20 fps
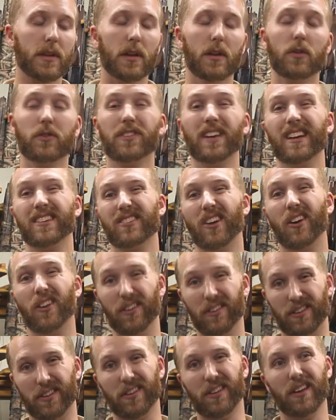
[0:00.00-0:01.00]
Those things
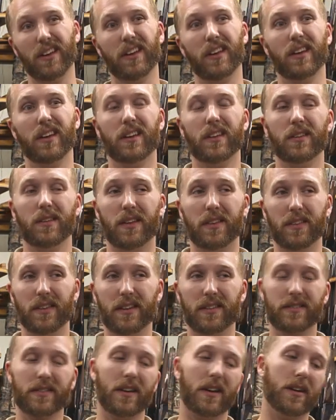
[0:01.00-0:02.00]
hurt. And
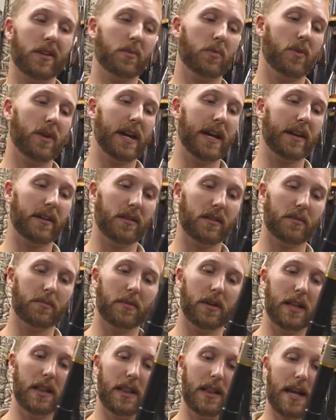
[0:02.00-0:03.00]
this gun will handle them
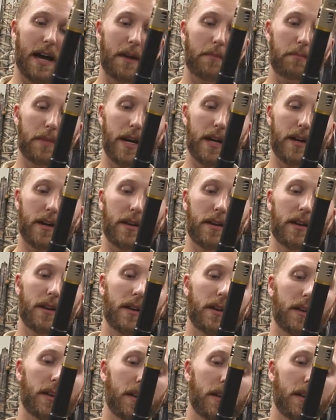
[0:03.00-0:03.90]
a lot better